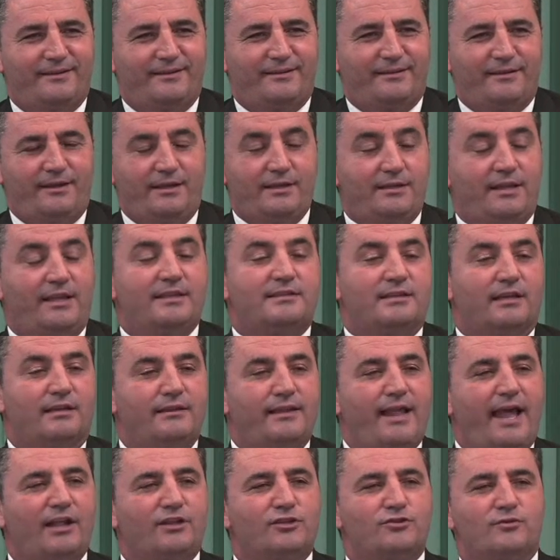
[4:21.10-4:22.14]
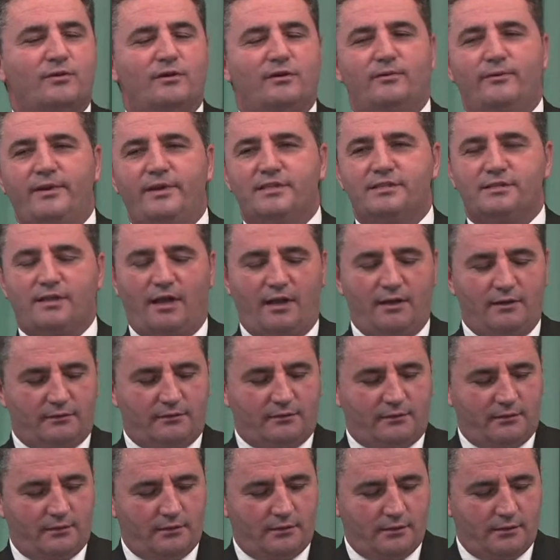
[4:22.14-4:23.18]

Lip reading: It's a natural result,